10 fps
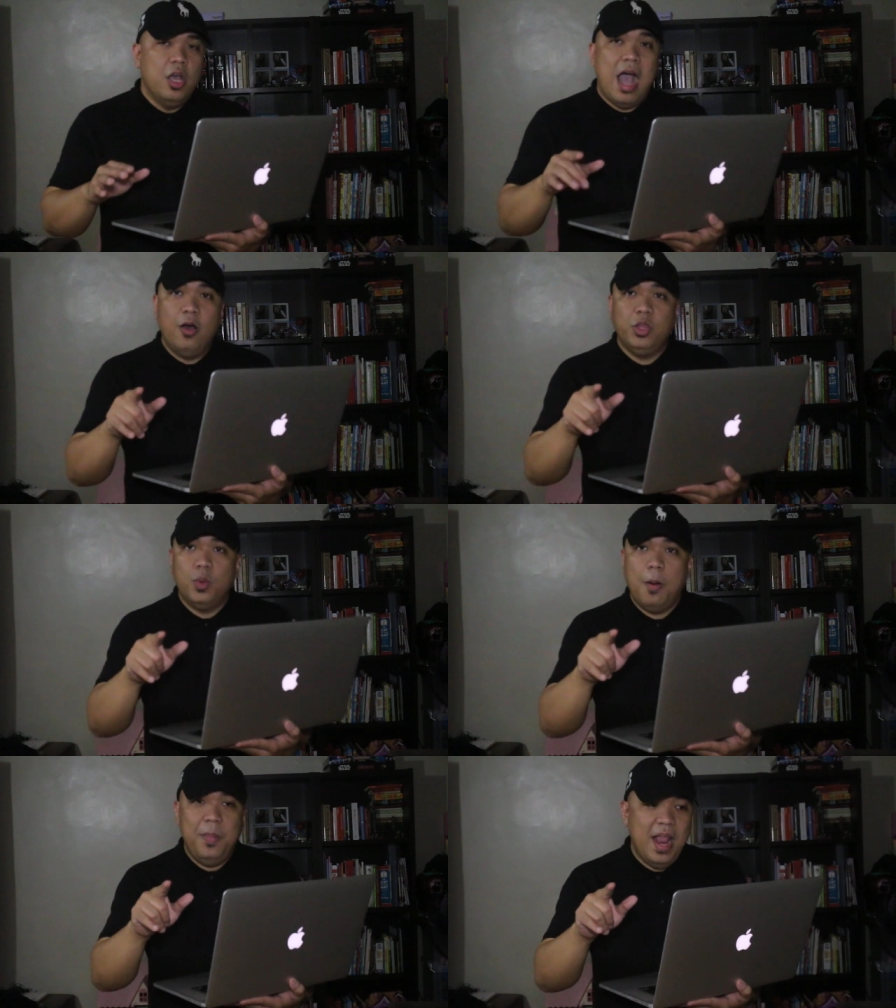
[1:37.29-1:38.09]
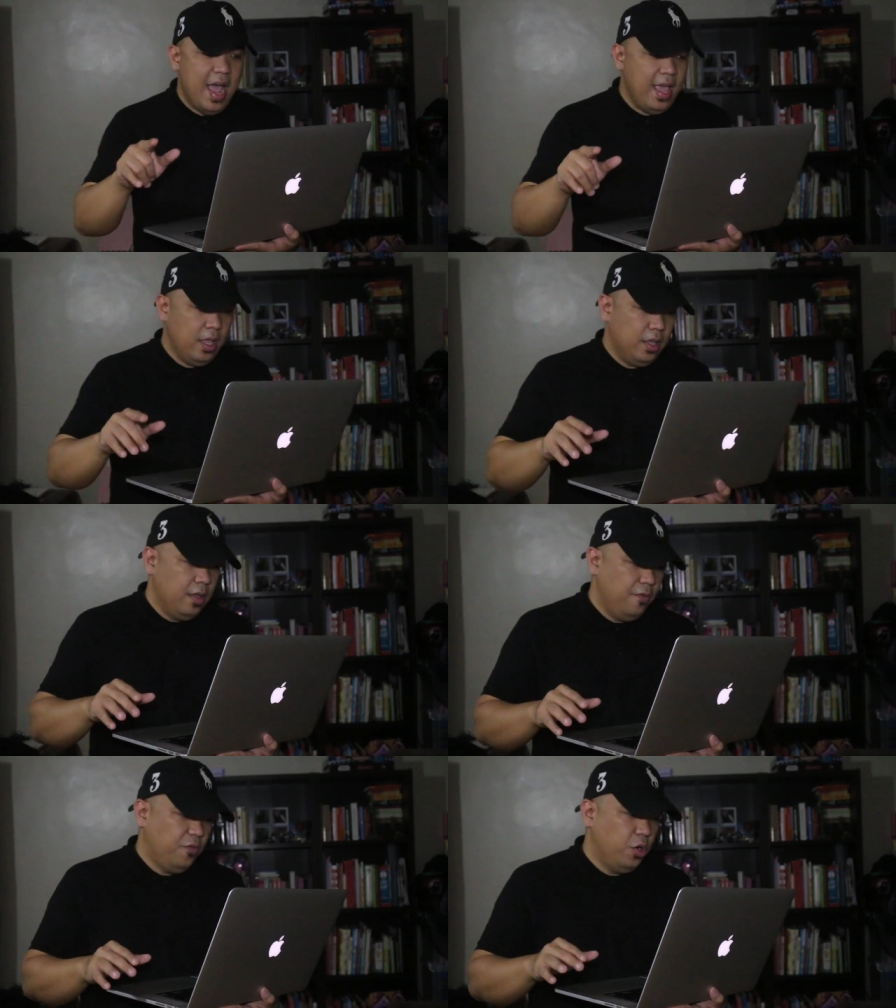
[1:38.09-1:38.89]
How to apply
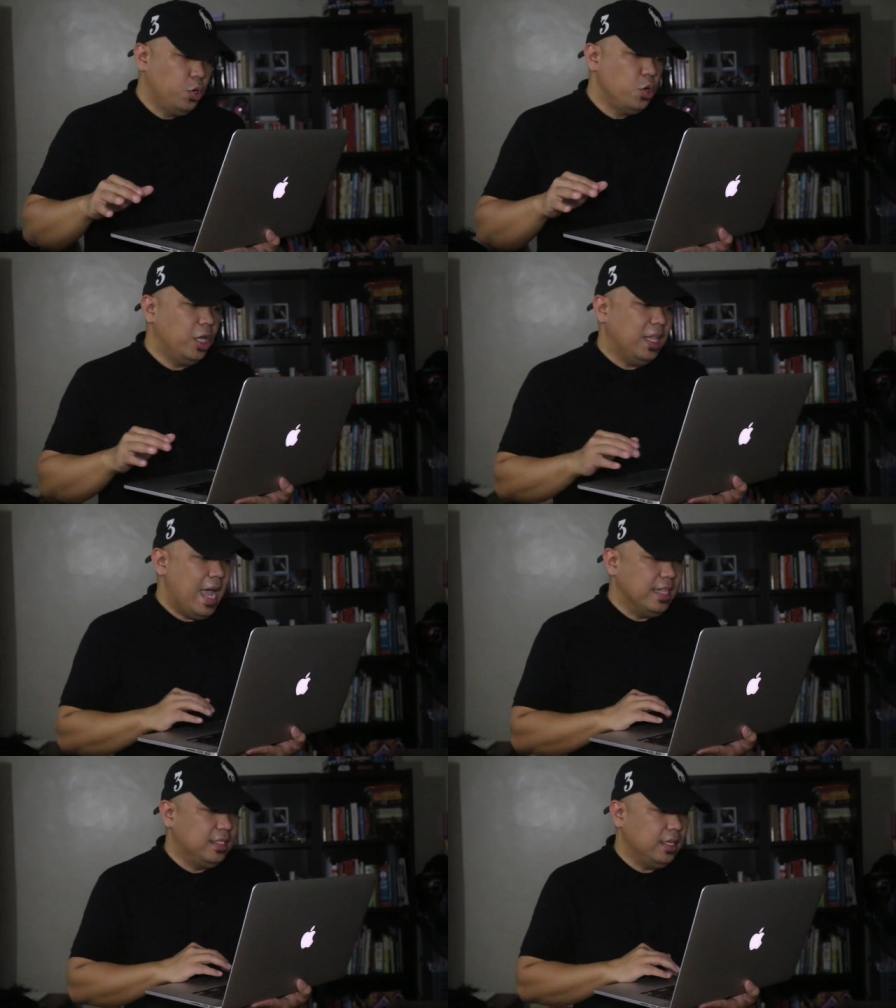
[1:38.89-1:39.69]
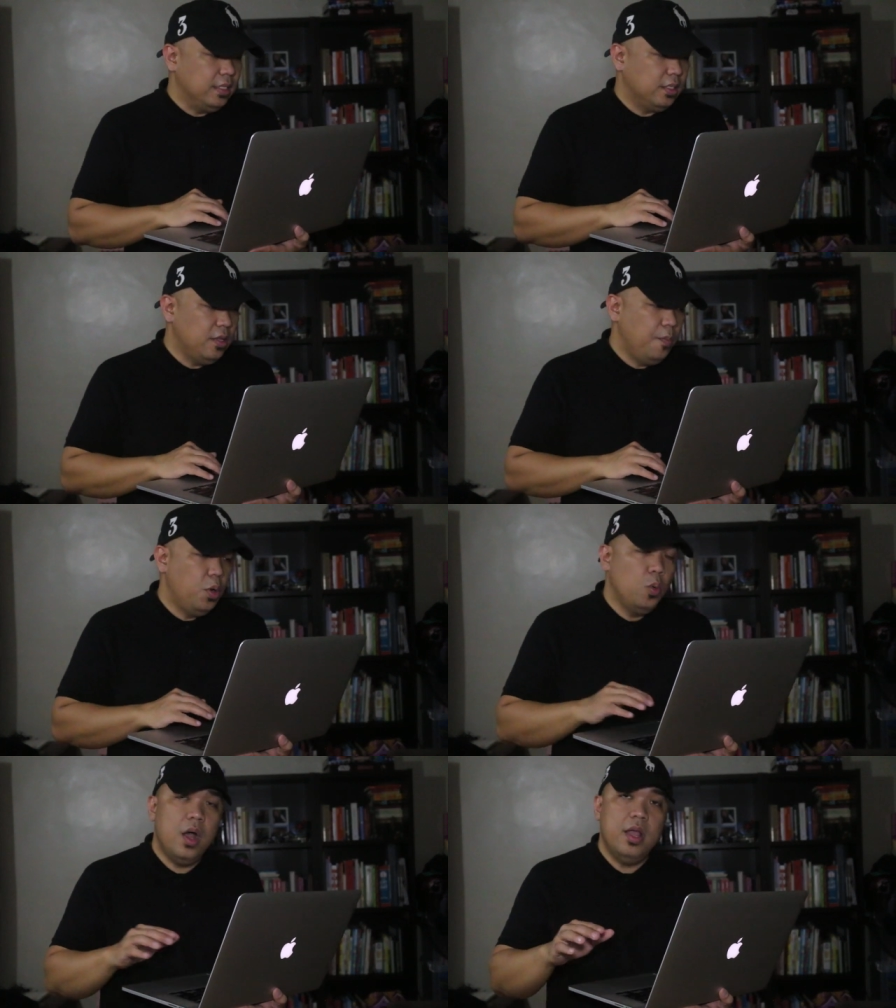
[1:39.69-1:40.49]
for Google AdSense?
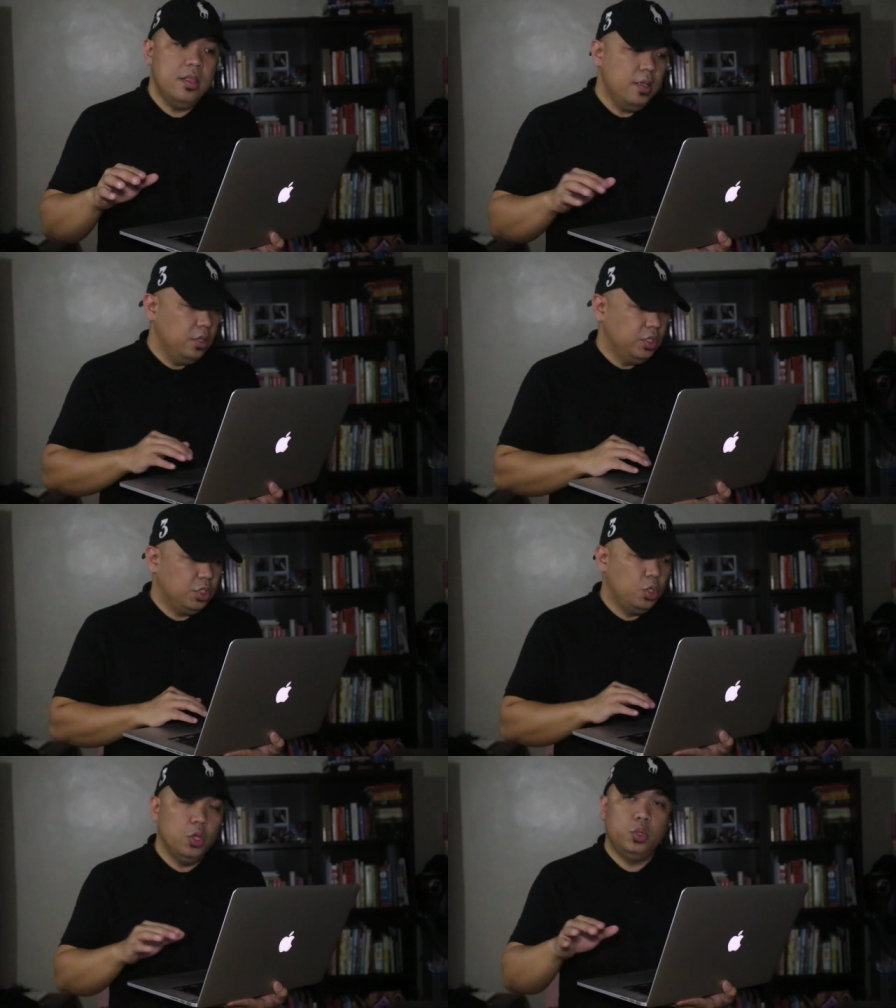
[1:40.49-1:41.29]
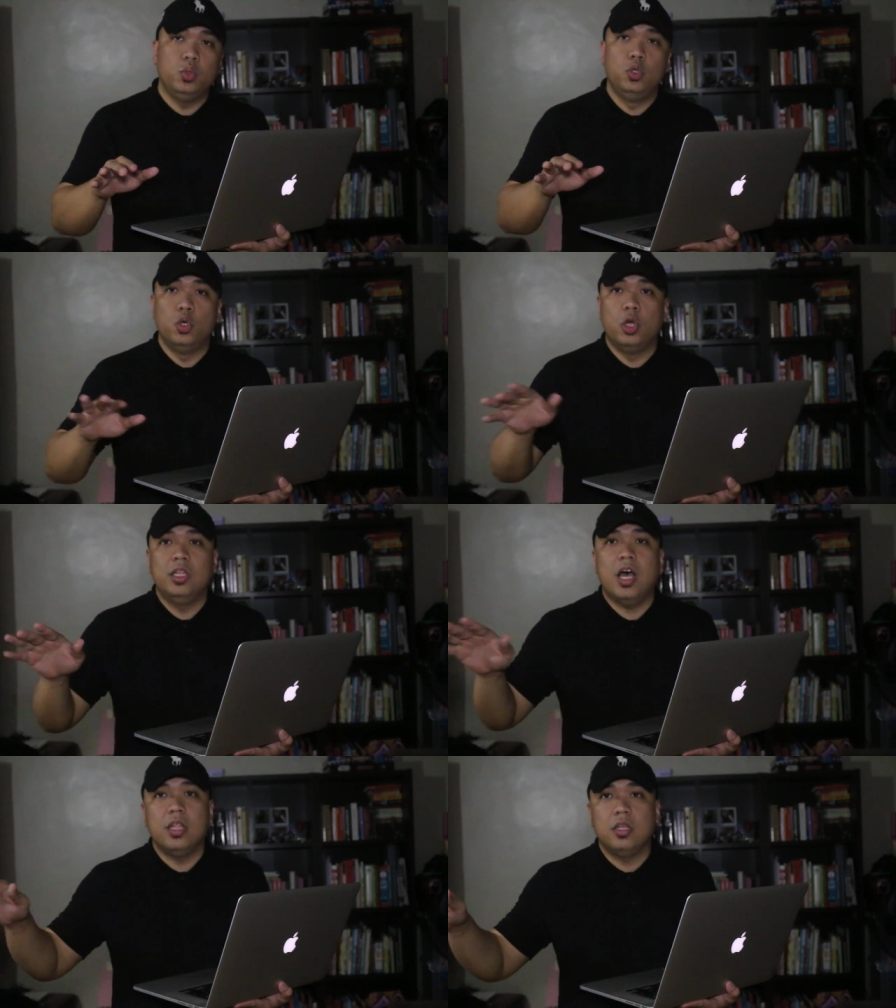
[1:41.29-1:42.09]
Number one, just go to
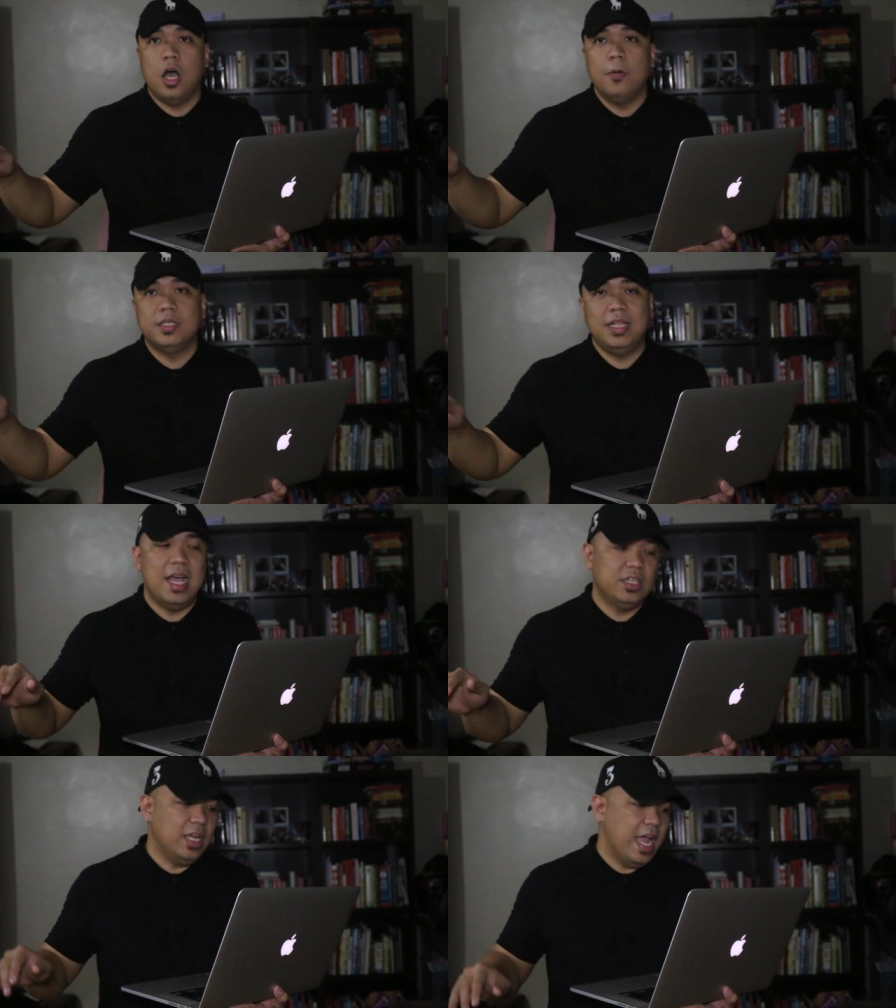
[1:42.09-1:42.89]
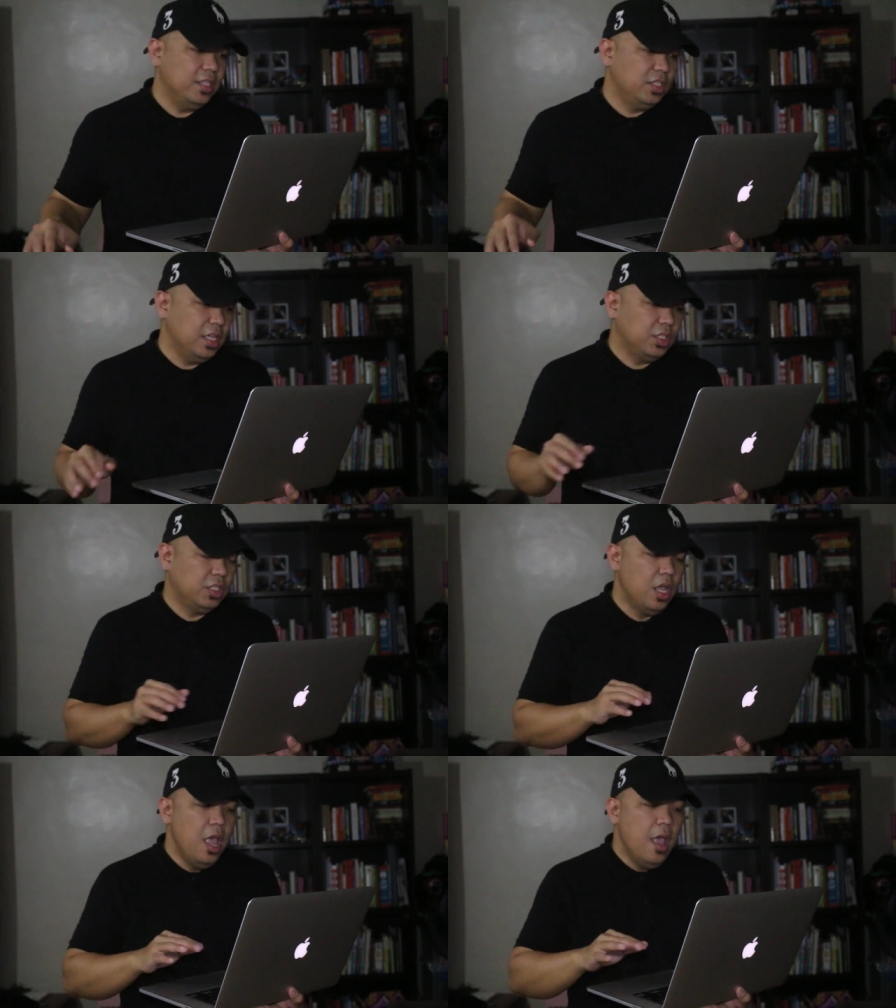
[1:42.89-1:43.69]
google.com/AdSense.